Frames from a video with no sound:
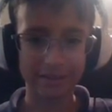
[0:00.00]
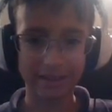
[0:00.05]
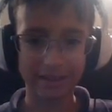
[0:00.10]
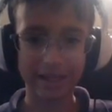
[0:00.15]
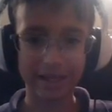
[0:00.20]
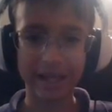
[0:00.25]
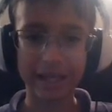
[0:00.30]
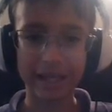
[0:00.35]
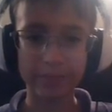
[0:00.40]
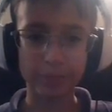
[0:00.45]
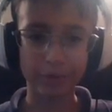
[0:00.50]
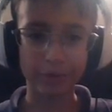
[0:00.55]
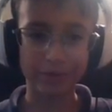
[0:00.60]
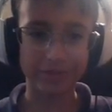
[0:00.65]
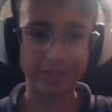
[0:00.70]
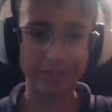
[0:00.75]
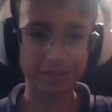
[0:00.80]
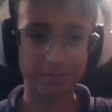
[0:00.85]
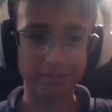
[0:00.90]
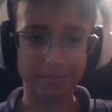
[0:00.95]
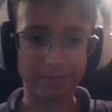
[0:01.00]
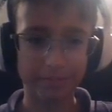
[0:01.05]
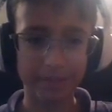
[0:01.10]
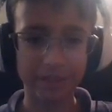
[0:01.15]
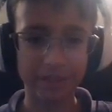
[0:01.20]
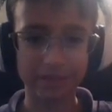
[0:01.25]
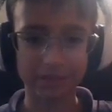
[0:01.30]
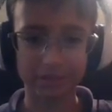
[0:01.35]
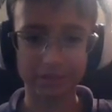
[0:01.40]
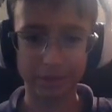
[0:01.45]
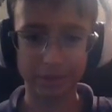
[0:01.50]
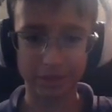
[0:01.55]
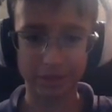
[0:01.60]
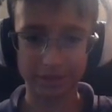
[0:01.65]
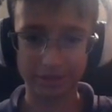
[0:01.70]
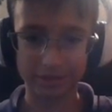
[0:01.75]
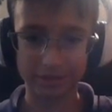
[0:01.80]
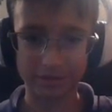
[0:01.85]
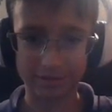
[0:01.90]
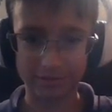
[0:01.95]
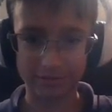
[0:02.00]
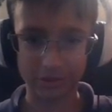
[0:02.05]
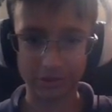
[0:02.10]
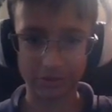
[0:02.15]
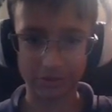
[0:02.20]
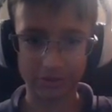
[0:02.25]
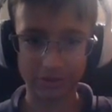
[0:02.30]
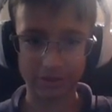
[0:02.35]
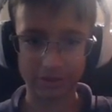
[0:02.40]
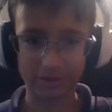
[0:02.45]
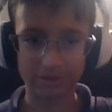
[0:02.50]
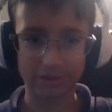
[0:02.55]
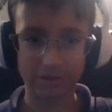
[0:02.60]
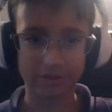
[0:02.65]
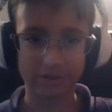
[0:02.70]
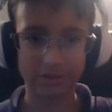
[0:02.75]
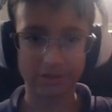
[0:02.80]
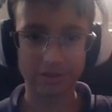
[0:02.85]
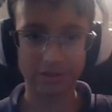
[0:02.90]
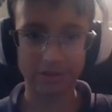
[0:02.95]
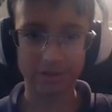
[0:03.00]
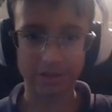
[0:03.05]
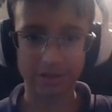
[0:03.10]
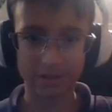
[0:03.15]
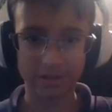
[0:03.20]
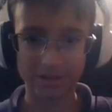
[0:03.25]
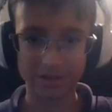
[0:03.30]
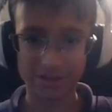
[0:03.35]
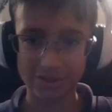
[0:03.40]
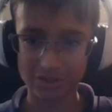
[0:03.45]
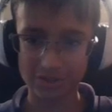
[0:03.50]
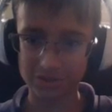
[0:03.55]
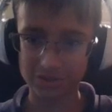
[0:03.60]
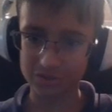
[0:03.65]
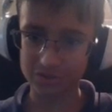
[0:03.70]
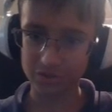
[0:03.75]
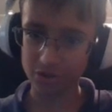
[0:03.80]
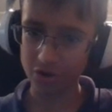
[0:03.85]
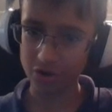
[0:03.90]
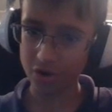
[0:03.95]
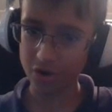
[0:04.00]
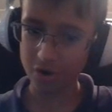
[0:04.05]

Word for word: came with some Pixelmon servers. So